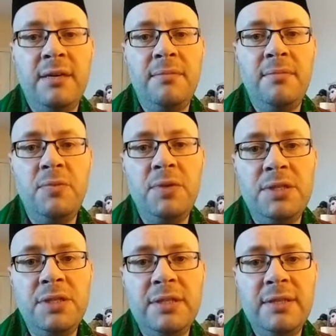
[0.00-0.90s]

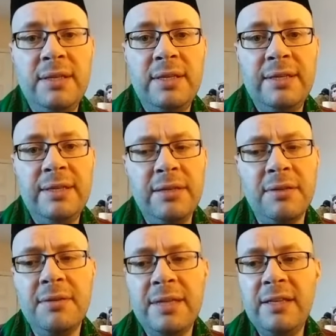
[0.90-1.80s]
which, you know,
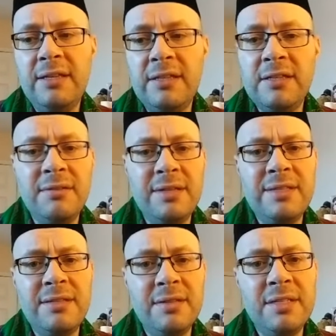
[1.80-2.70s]
it's
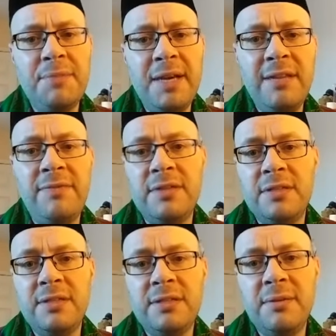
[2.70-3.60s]
not so bad if it's
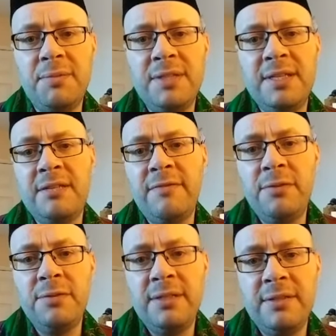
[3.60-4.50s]
just a person has a
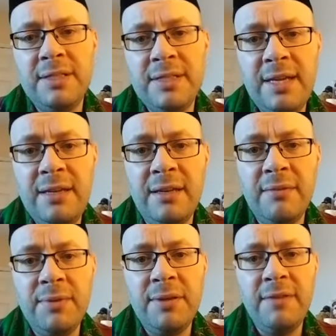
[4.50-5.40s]
faulty understanding,
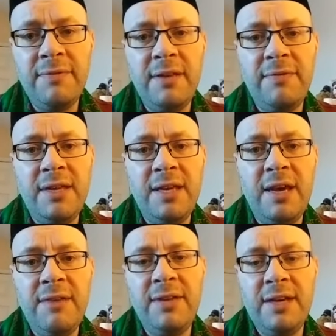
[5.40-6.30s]
but if they
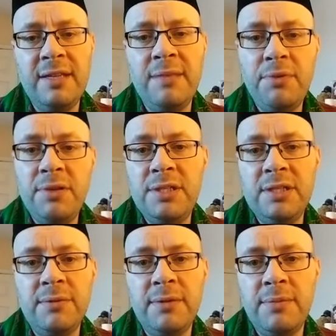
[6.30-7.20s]
have that and they're preaching
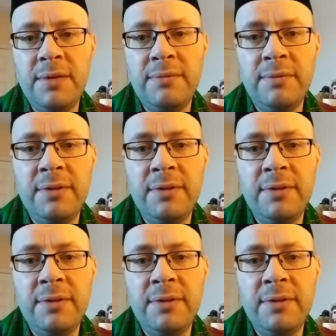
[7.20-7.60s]
to other people,